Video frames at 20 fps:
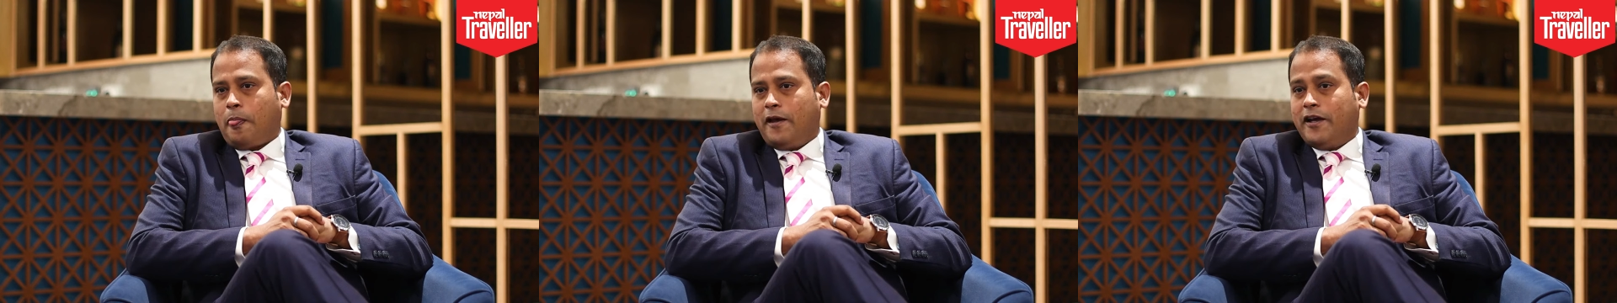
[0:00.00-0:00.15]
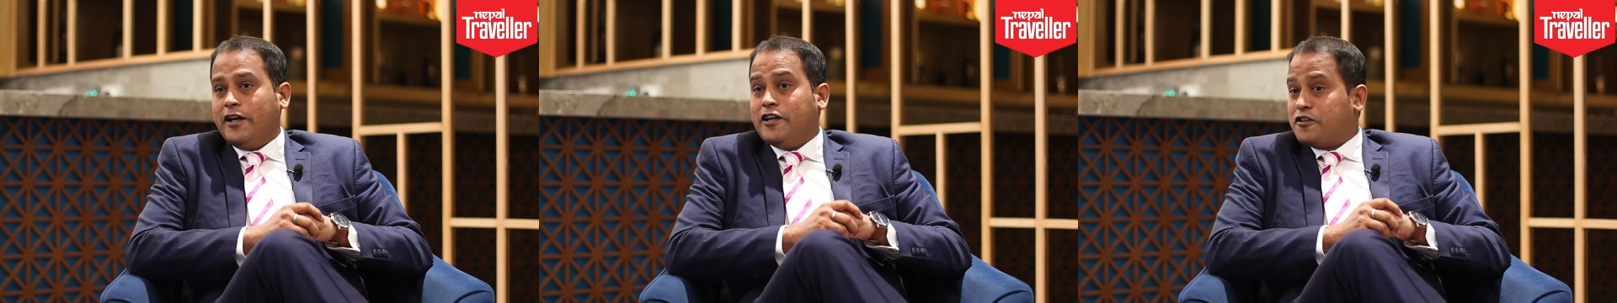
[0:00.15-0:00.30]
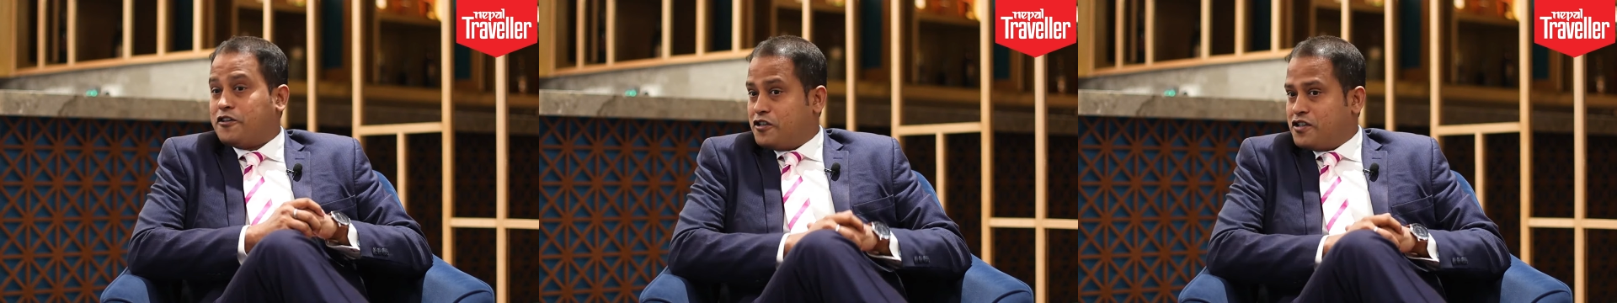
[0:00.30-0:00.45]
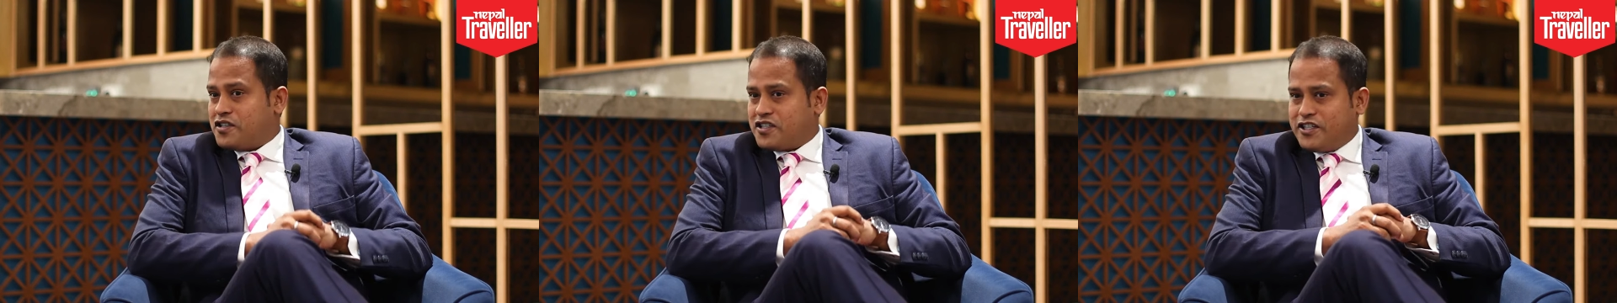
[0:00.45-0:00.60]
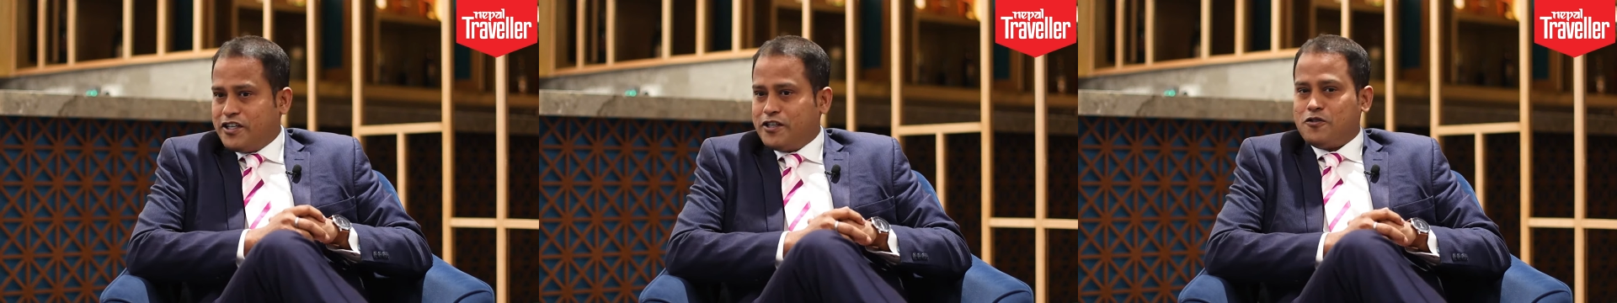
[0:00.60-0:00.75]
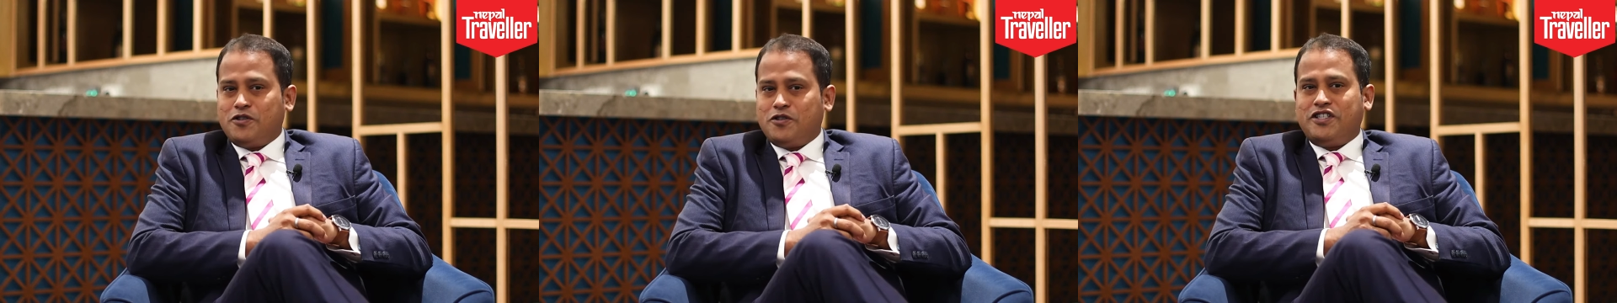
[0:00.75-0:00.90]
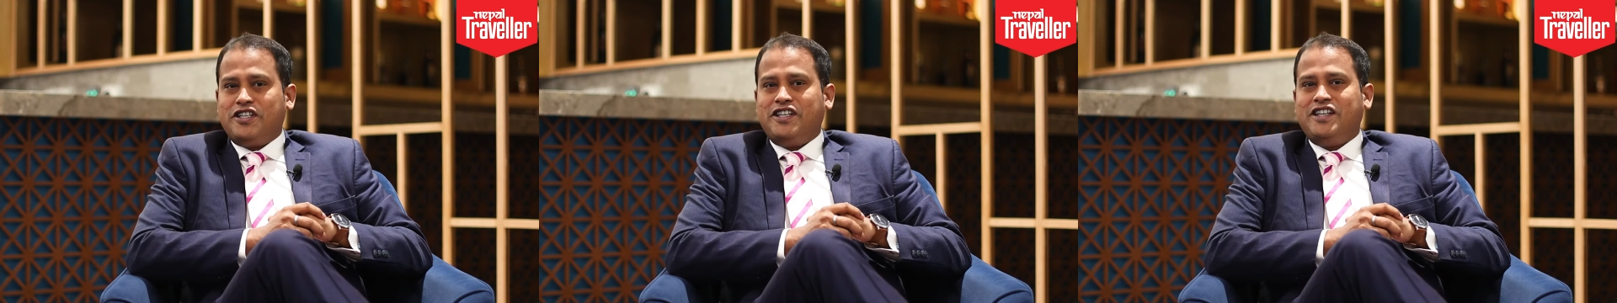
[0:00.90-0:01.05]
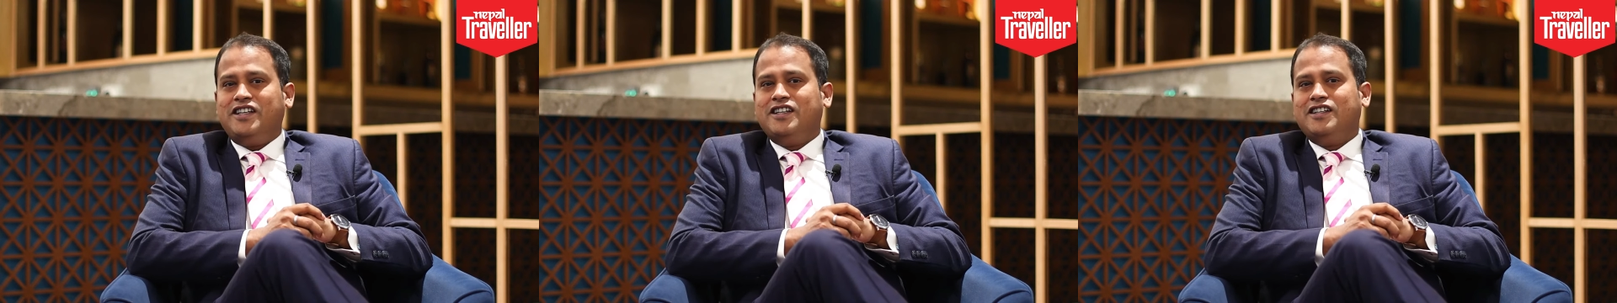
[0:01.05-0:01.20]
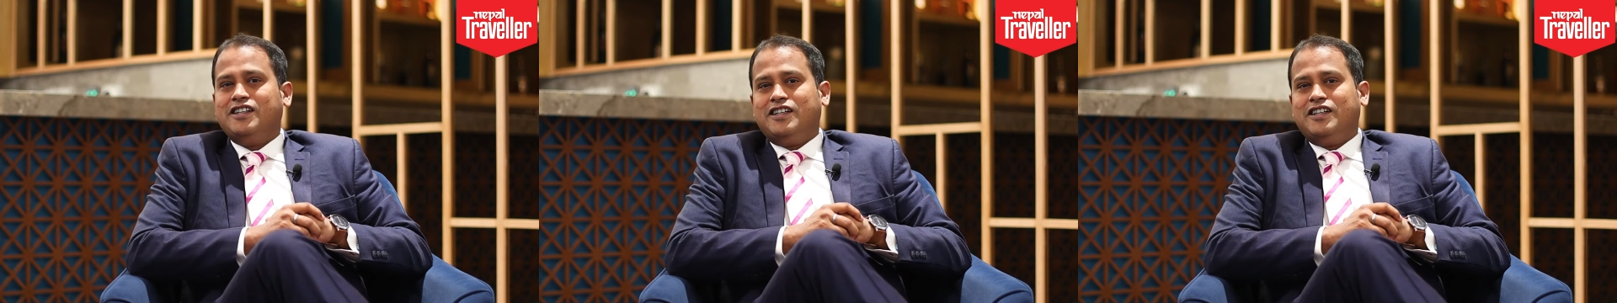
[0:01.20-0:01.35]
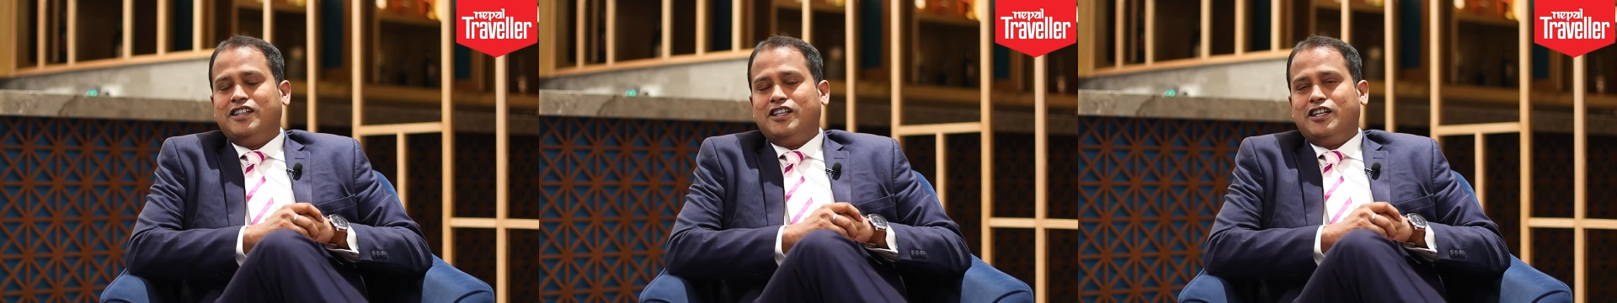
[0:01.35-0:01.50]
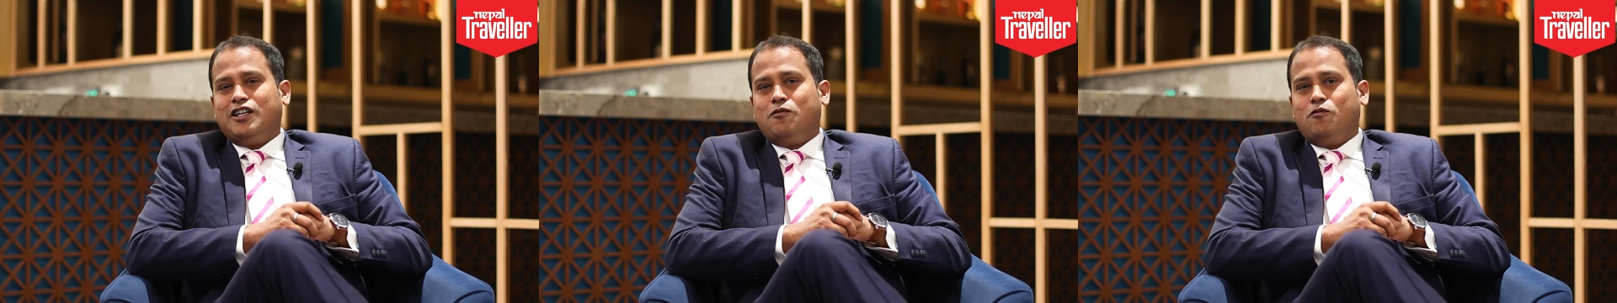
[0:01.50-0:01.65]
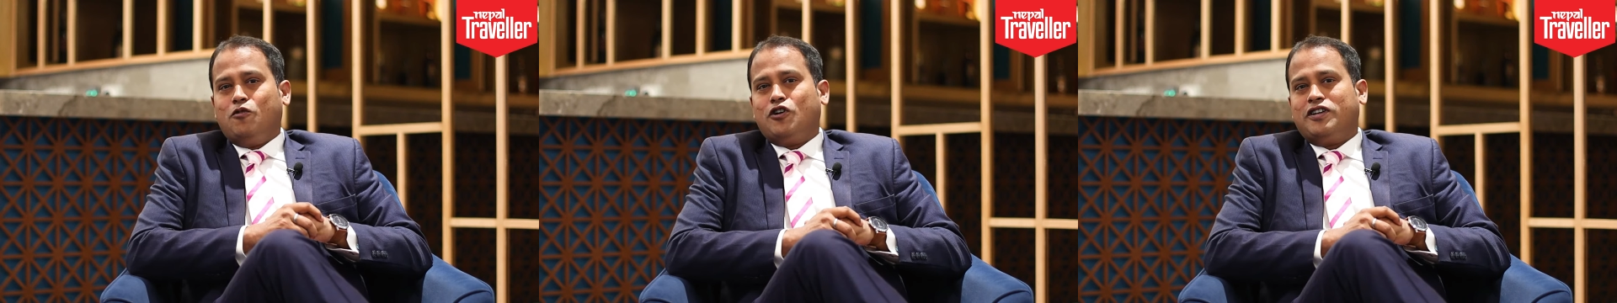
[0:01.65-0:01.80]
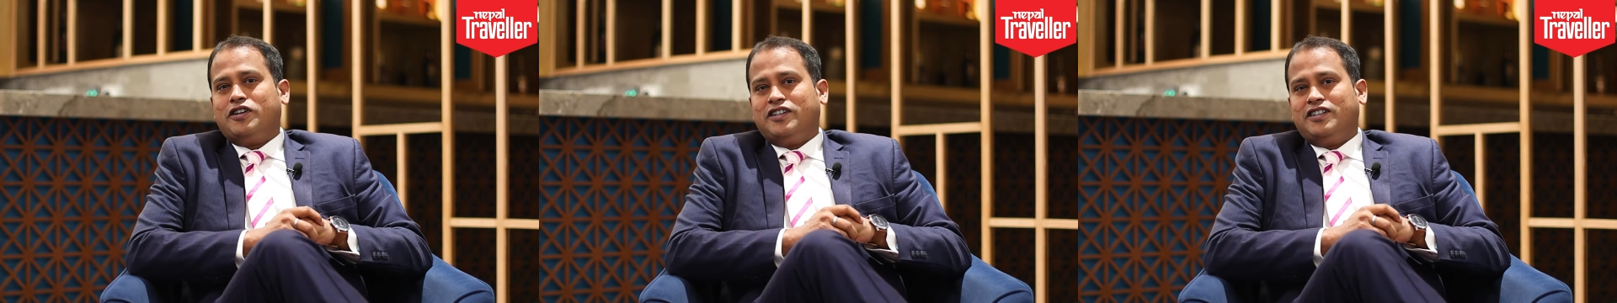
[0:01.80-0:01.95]
interesting to see
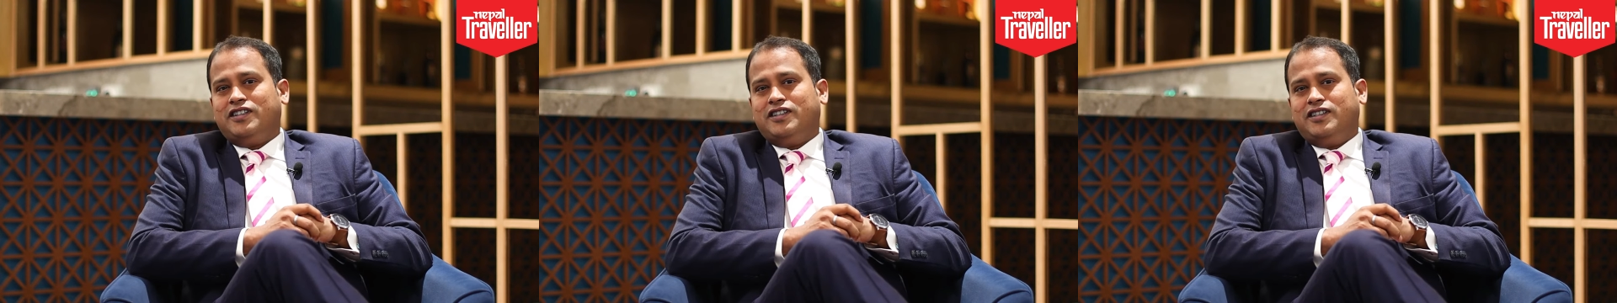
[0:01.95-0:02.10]
what,